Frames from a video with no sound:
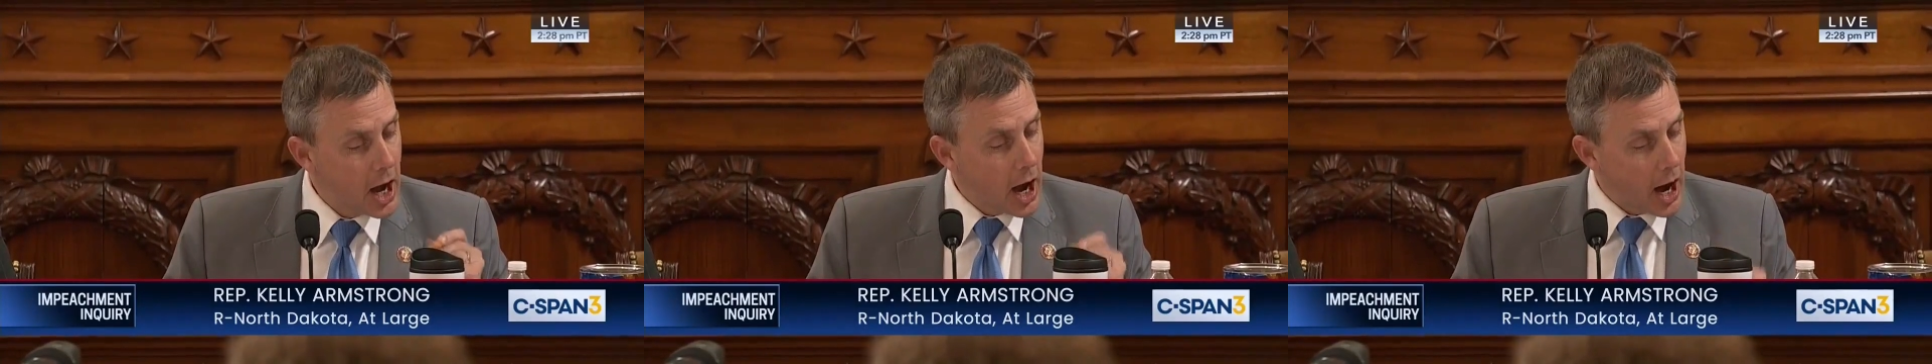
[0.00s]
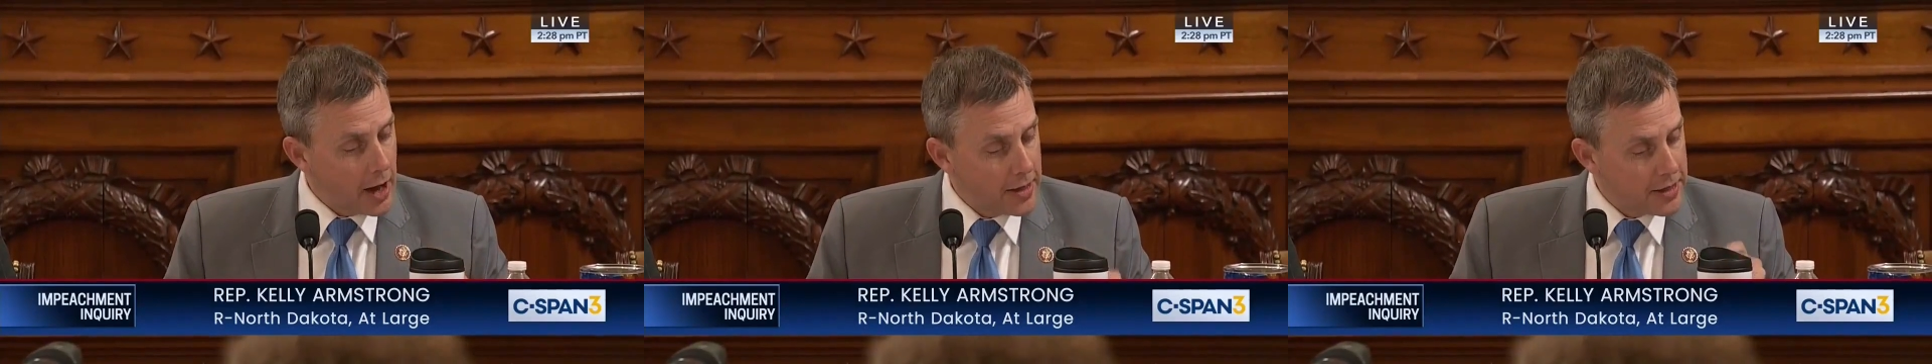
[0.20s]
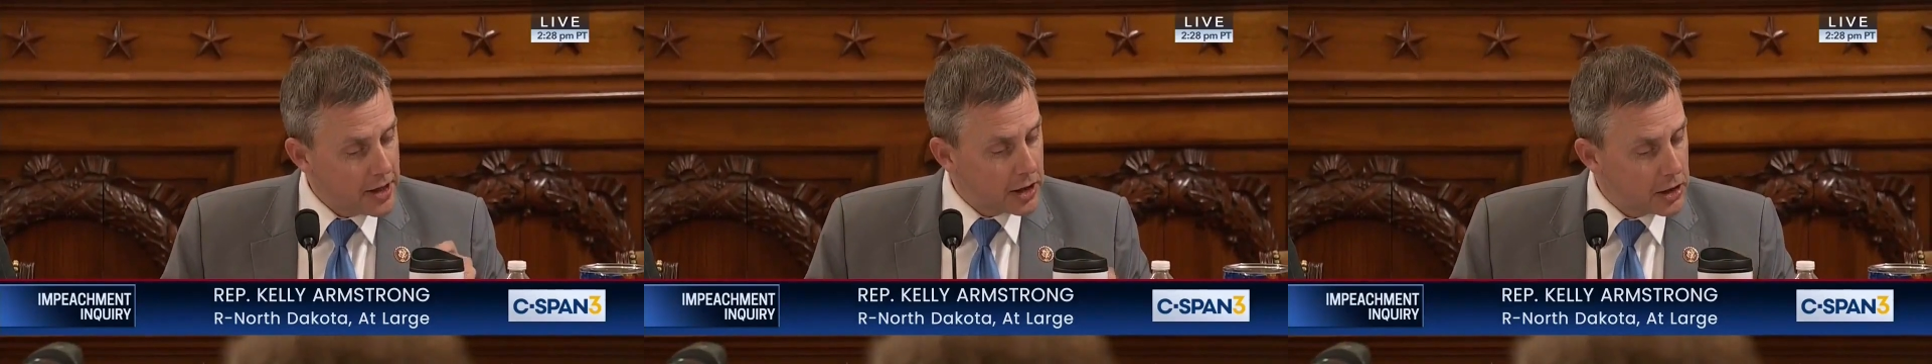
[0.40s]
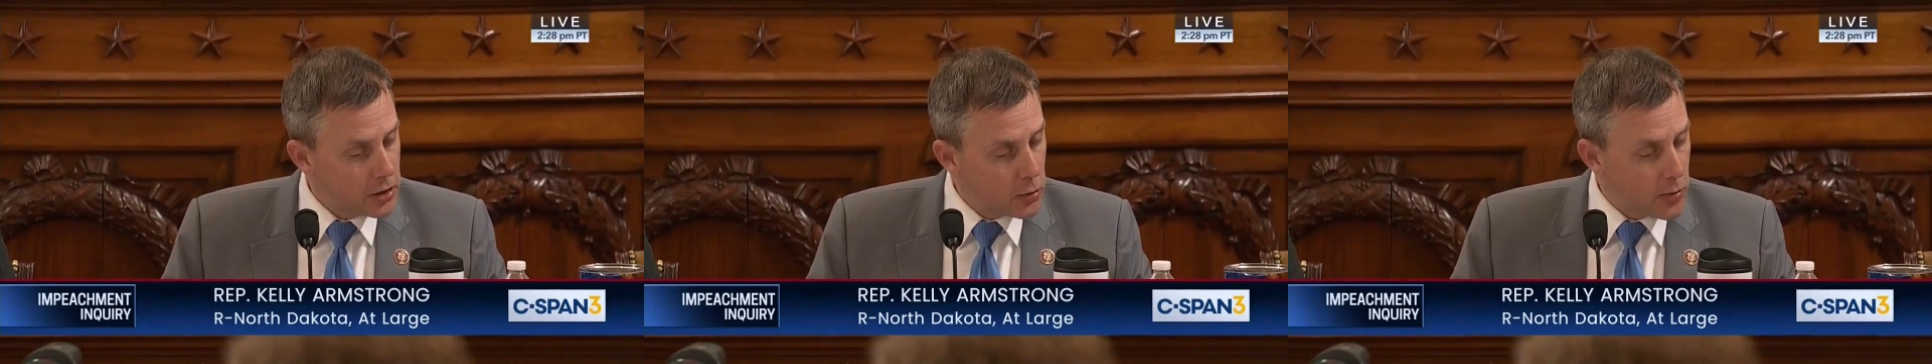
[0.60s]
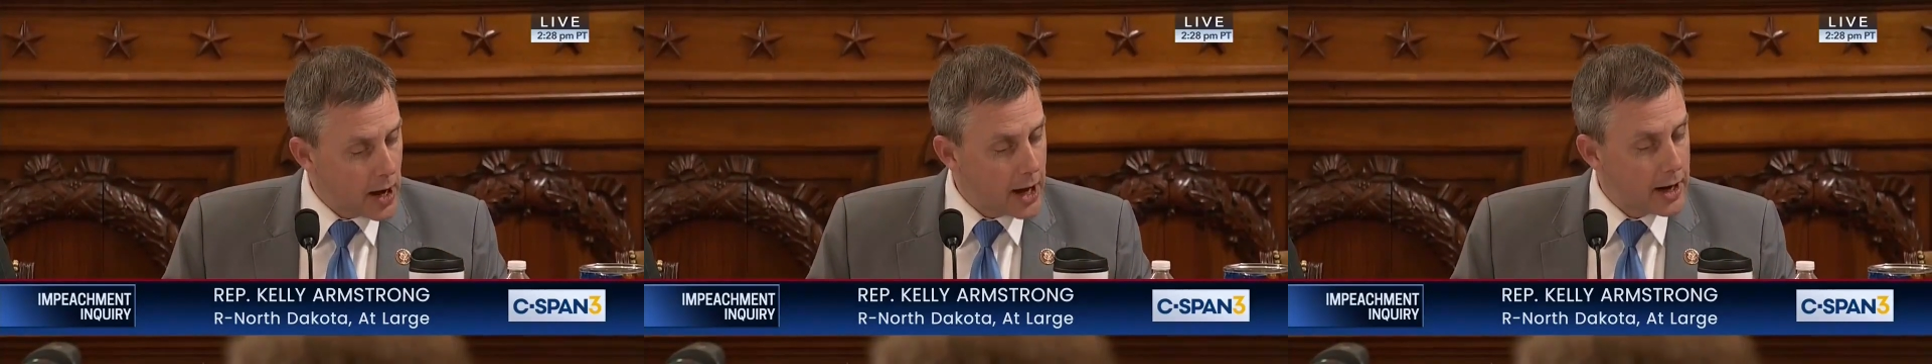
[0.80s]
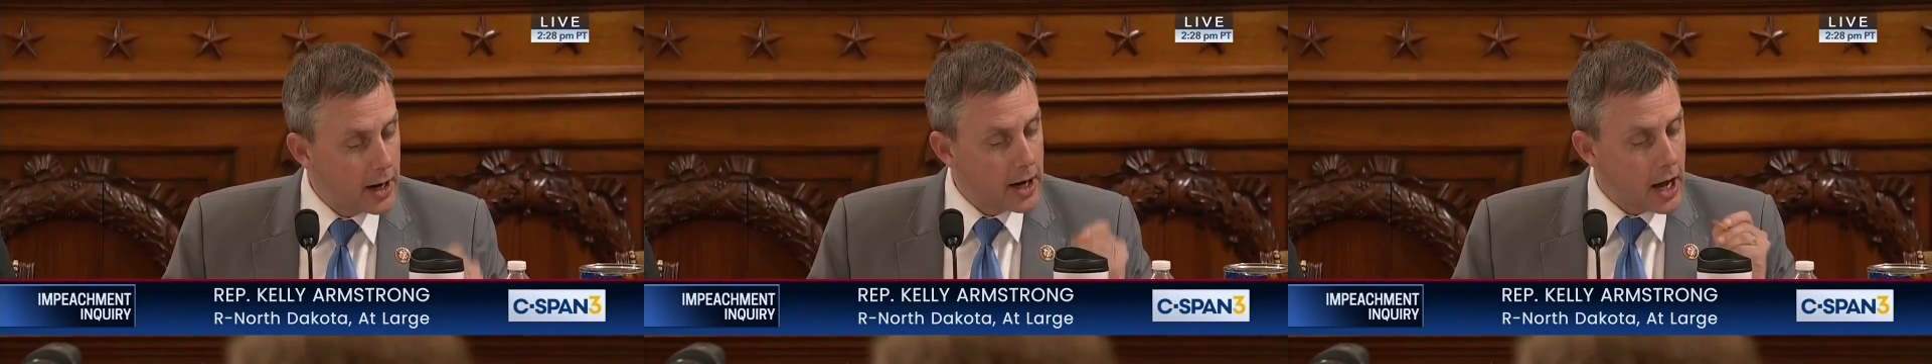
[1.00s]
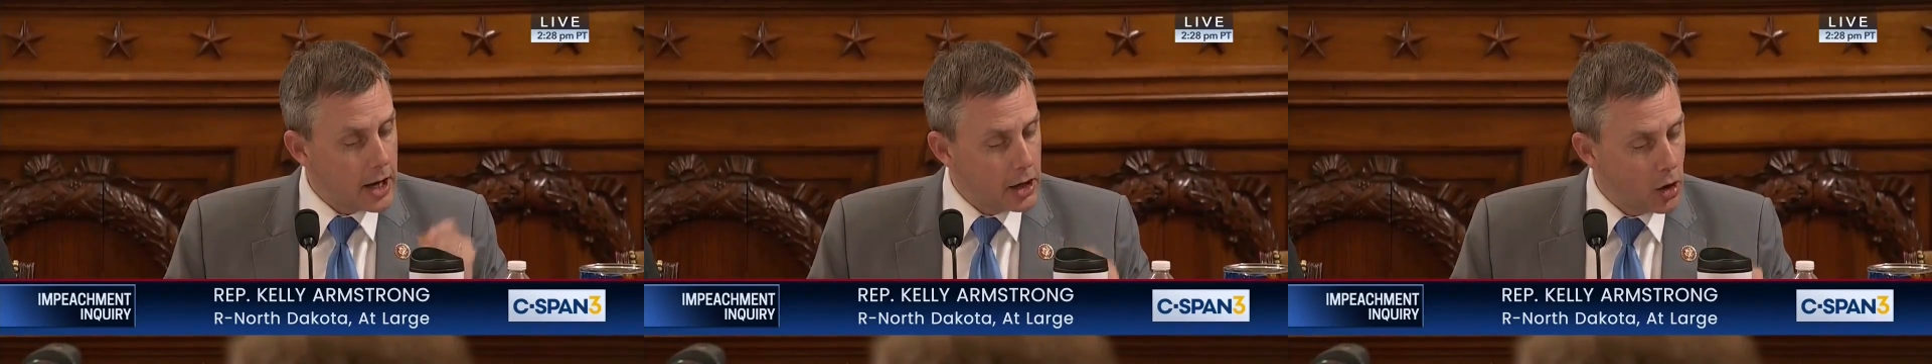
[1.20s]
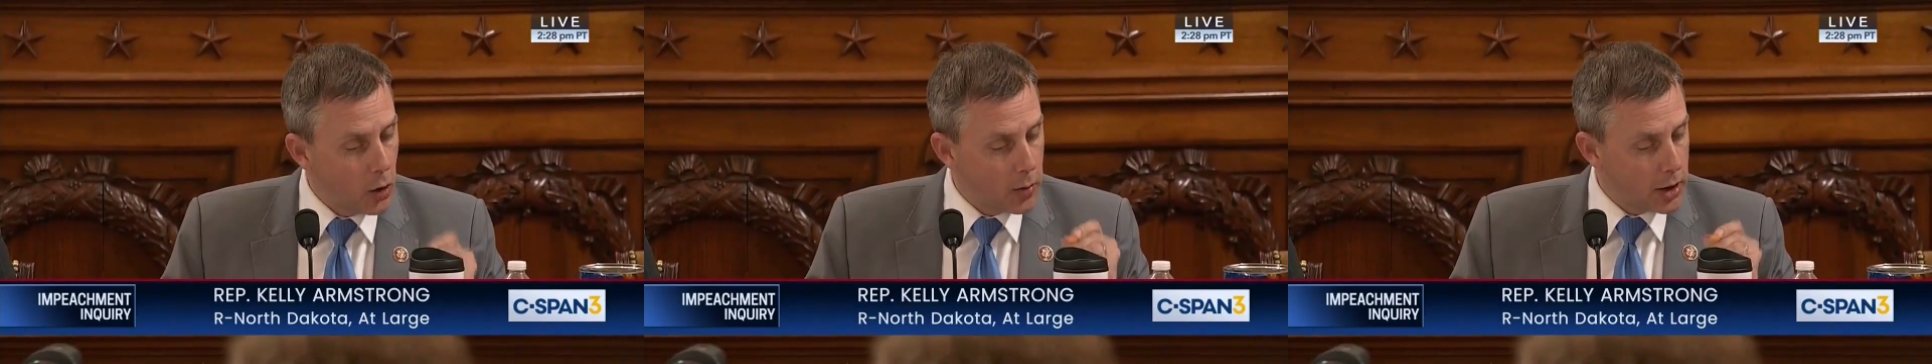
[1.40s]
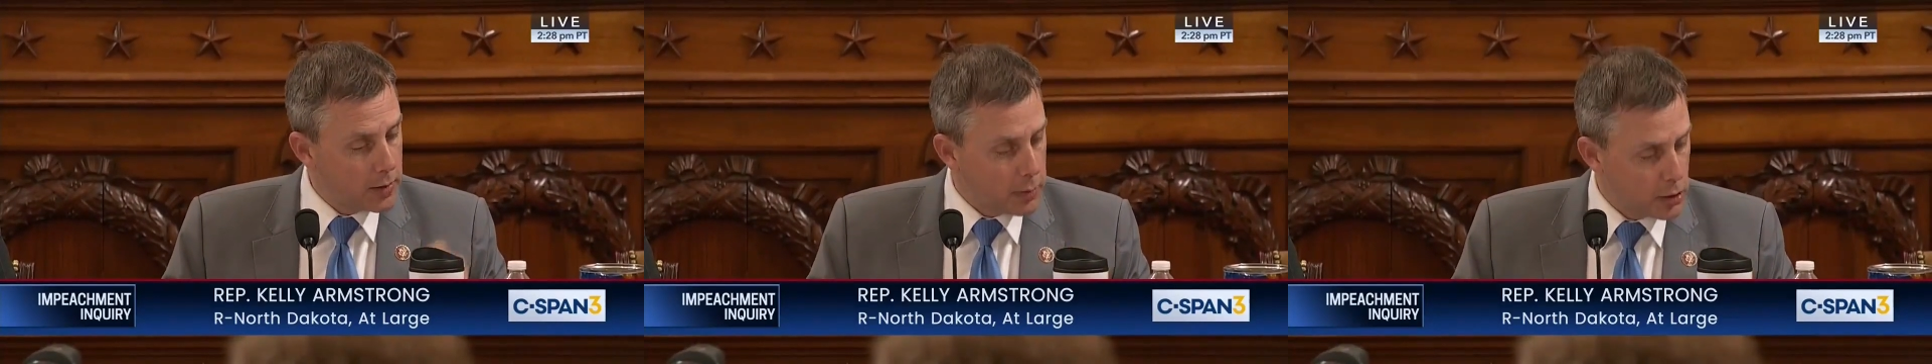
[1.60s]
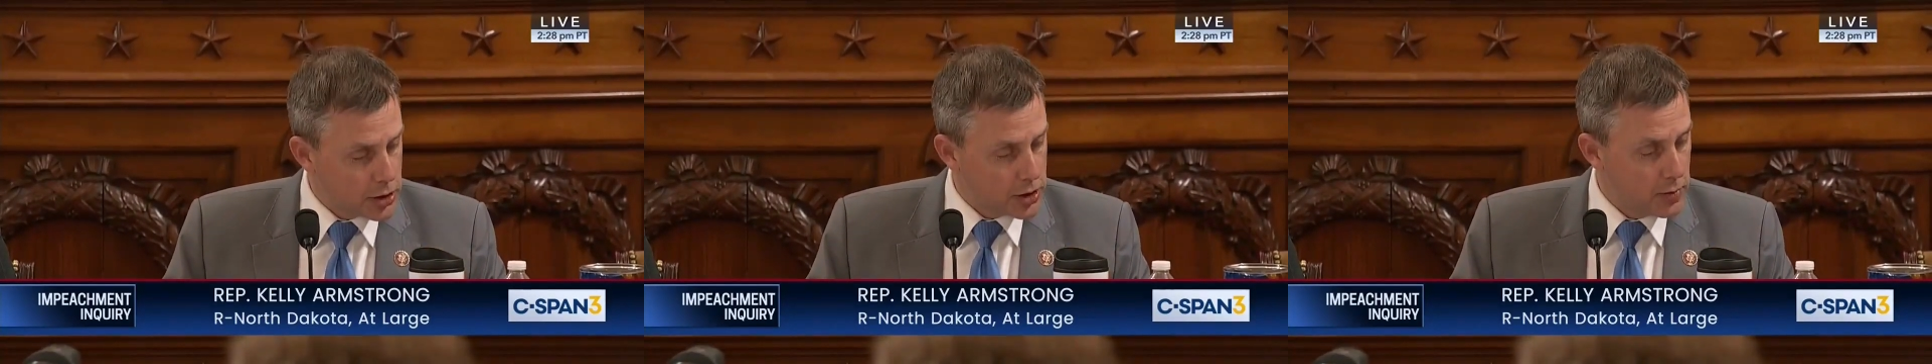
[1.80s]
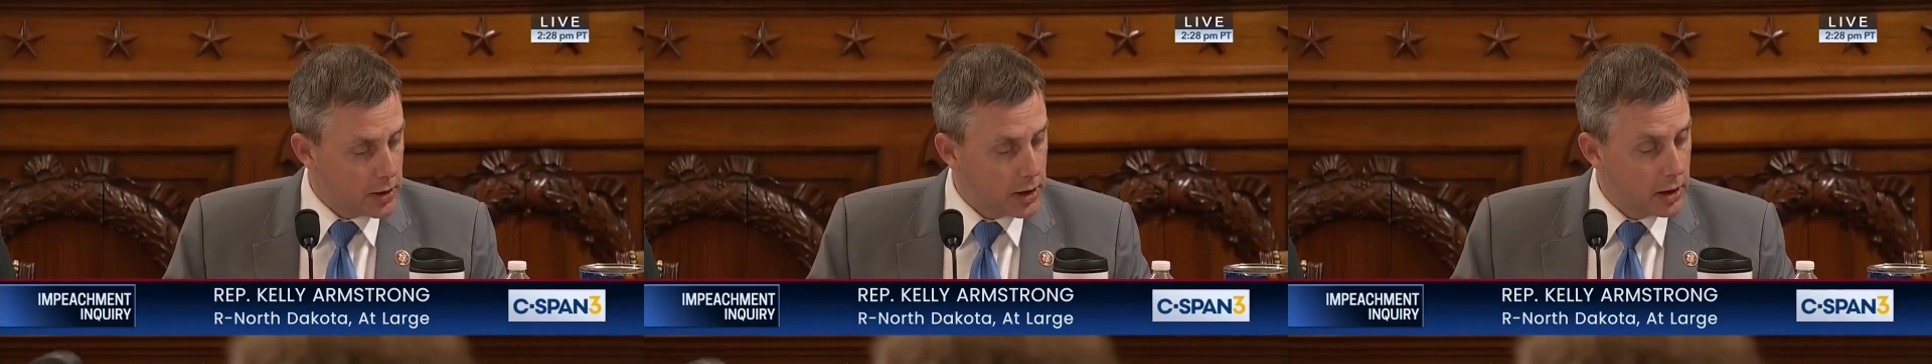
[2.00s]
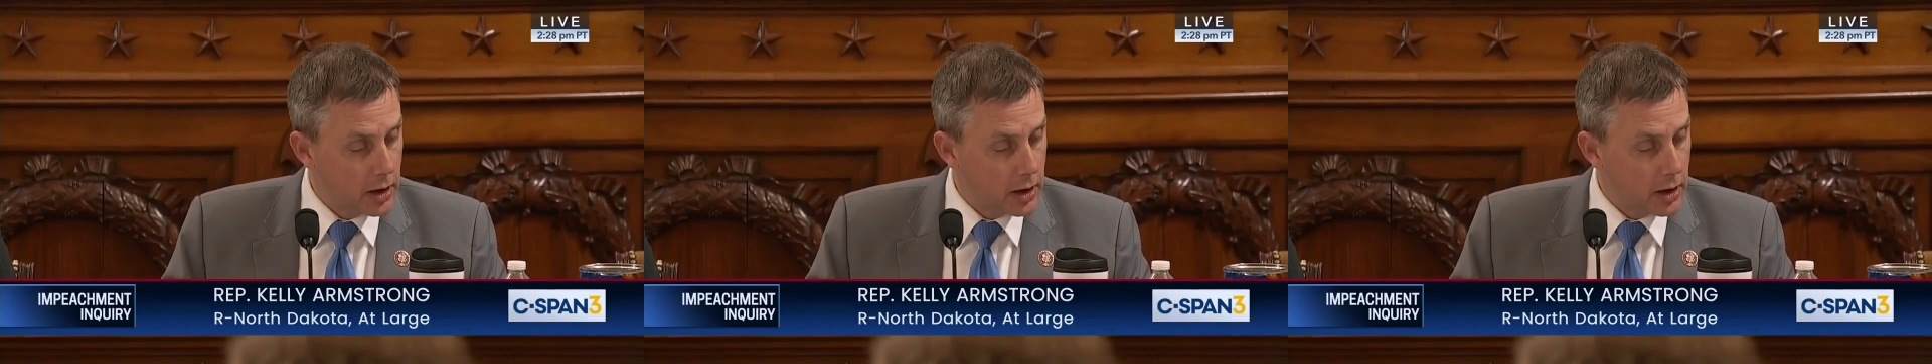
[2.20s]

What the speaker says: I think you read it, and nobody pushed me."